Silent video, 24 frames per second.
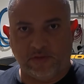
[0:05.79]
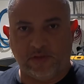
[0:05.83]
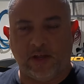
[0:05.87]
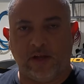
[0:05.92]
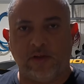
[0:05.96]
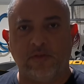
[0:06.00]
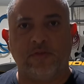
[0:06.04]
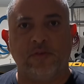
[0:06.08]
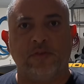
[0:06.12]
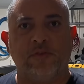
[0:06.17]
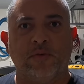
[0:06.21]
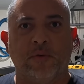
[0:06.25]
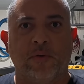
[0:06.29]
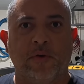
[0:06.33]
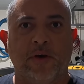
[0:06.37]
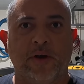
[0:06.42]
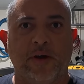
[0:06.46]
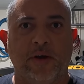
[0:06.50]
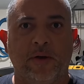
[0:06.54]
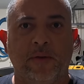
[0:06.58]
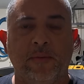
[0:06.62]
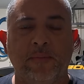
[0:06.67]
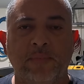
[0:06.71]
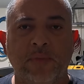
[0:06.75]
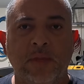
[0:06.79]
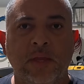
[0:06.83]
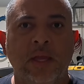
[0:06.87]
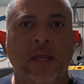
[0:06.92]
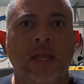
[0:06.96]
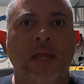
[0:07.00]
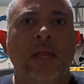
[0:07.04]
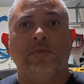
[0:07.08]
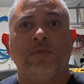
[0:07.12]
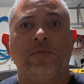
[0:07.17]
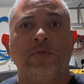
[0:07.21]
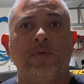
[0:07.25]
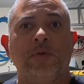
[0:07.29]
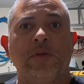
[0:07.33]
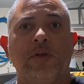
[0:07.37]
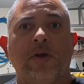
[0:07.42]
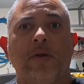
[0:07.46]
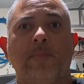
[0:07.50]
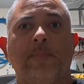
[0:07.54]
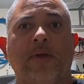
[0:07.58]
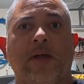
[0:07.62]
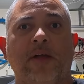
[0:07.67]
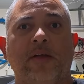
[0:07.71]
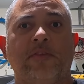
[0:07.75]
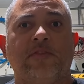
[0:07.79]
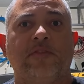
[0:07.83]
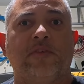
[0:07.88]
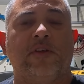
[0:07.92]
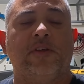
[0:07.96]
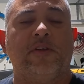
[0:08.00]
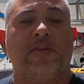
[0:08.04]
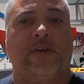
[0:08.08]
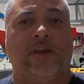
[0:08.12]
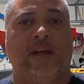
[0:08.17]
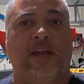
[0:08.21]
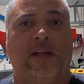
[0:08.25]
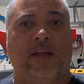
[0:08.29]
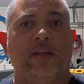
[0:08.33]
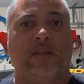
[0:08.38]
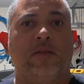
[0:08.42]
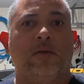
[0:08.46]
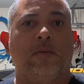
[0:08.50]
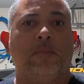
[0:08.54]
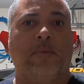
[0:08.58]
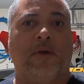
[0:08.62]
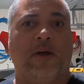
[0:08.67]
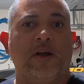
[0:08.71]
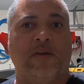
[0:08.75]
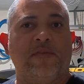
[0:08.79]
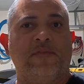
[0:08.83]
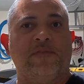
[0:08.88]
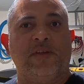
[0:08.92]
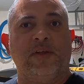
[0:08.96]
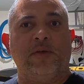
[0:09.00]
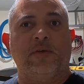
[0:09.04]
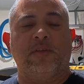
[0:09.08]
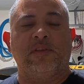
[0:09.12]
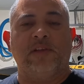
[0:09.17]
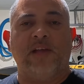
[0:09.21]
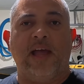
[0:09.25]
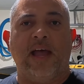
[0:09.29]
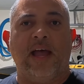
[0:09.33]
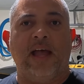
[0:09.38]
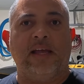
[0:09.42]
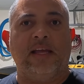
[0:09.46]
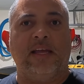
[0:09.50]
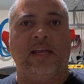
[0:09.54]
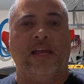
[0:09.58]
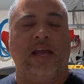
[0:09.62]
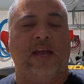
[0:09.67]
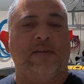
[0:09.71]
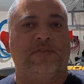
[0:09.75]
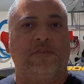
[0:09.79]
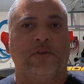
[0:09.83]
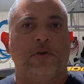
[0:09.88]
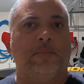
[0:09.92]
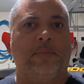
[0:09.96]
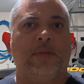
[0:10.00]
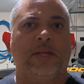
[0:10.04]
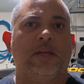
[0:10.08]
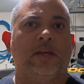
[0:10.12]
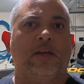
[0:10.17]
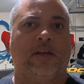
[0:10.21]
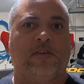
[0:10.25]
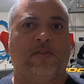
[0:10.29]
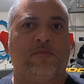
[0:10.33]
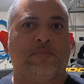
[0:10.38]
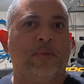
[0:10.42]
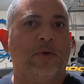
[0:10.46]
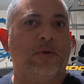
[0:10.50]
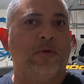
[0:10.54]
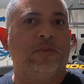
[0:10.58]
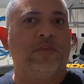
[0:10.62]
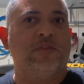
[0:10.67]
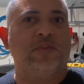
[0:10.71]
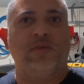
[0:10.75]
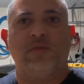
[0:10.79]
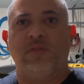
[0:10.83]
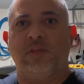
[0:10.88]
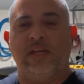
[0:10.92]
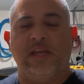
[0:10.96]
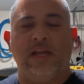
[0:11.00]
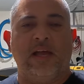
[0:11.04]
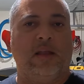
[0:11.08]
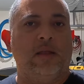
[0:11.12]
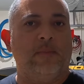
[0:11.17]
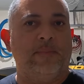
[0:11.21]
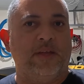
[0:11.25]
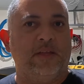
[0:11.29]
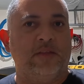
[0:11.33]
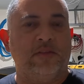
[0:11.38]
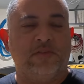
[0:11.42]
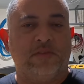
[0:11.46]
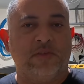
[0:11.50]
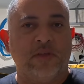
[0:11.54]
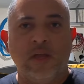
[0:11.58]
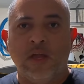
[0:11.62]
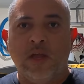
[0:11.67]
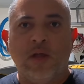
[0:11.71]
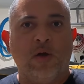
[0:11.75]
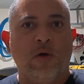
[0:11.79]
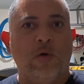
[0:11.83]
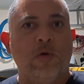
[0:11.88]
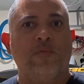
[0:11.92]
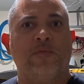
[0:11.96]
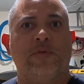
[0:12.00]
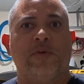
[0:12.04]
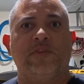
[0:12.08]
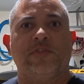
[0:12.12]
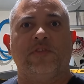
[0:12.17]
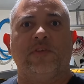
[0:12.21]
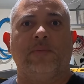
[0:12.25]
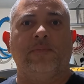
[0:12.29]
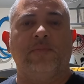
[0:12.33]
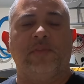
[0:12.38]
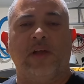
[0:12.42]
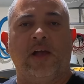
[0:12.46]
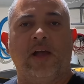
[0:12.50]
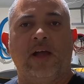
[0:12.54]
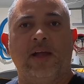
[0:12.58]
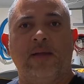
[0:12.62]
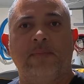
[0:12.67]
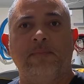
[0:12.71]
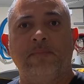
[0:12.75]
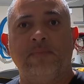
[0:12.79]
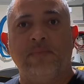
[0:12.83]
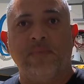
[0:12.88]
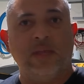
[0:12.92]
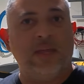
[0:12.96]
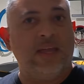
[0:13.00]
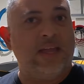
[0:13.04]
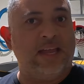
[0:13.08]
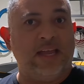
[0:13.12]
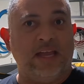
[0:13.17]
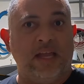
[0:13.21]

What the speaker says: Tech tutorial. Do your buttons on your handlebar feel tacky after being exposed to the elements over some time?